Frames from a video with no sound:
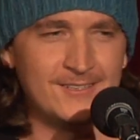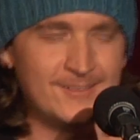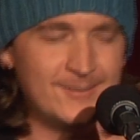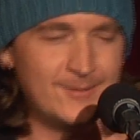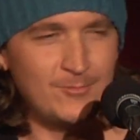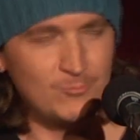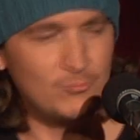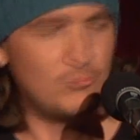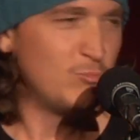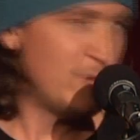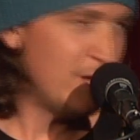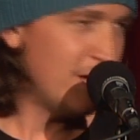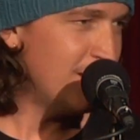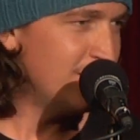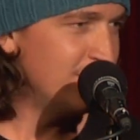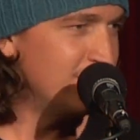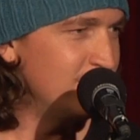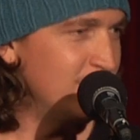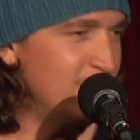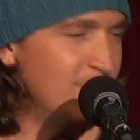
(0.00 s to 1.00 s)
Um,
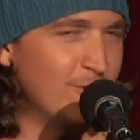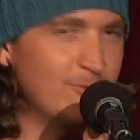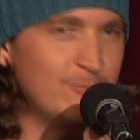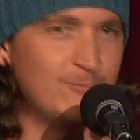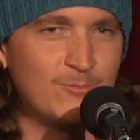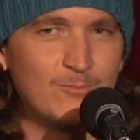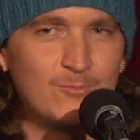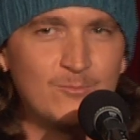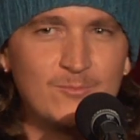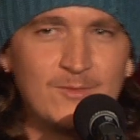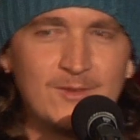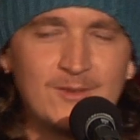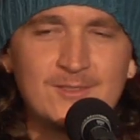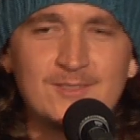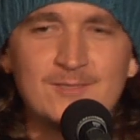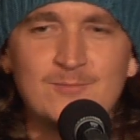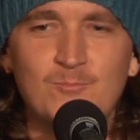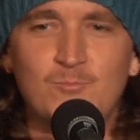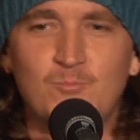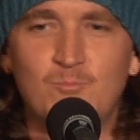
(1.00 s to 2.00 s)
yeah, you know,
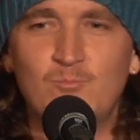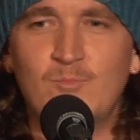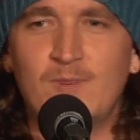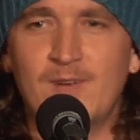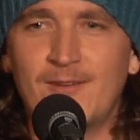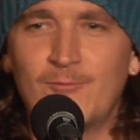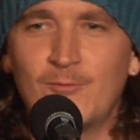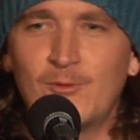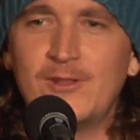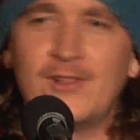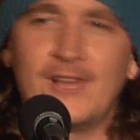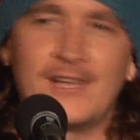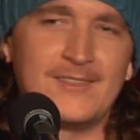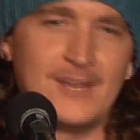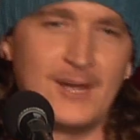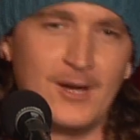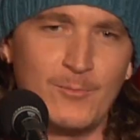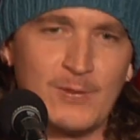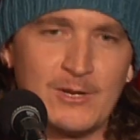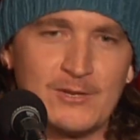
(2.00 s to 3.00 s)
there's some, I really like
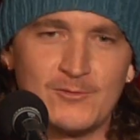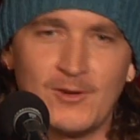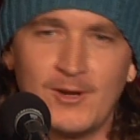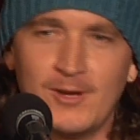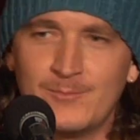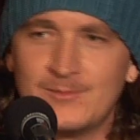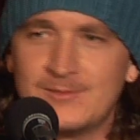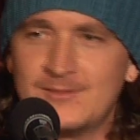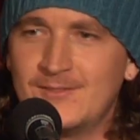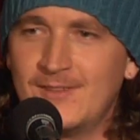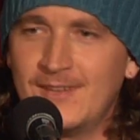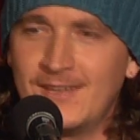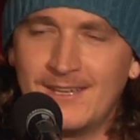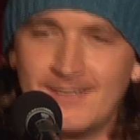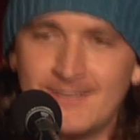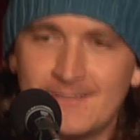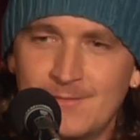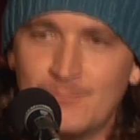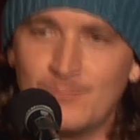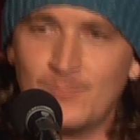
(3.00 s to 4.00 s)
the Arabic drums. They
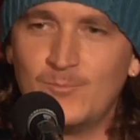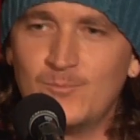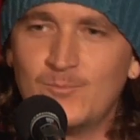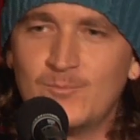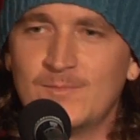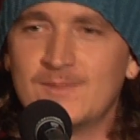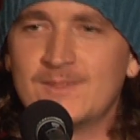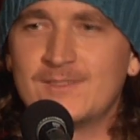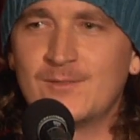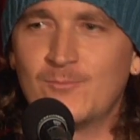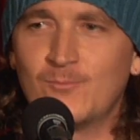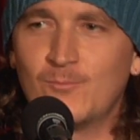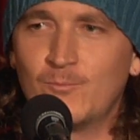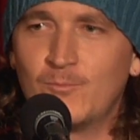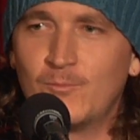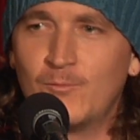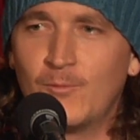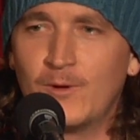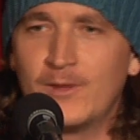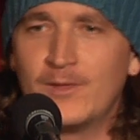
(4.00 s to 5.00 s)
got some
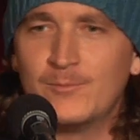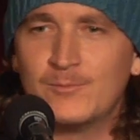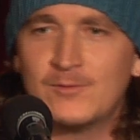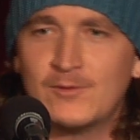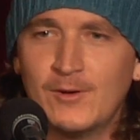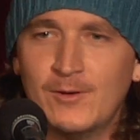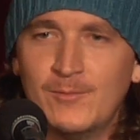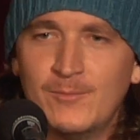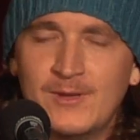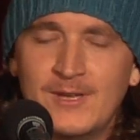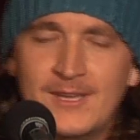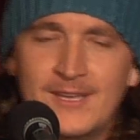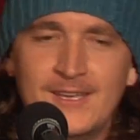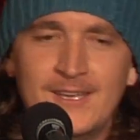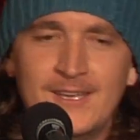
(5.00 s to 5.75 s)
some rhythm to them.